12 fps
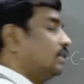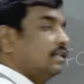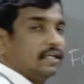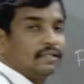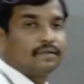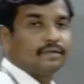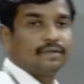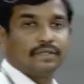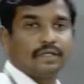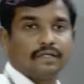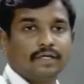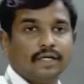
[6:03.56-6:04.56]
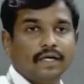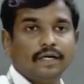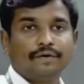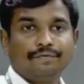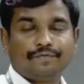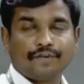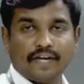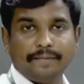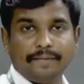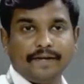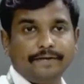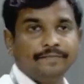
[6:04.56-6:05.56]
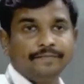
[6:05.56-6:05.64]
done through the framing,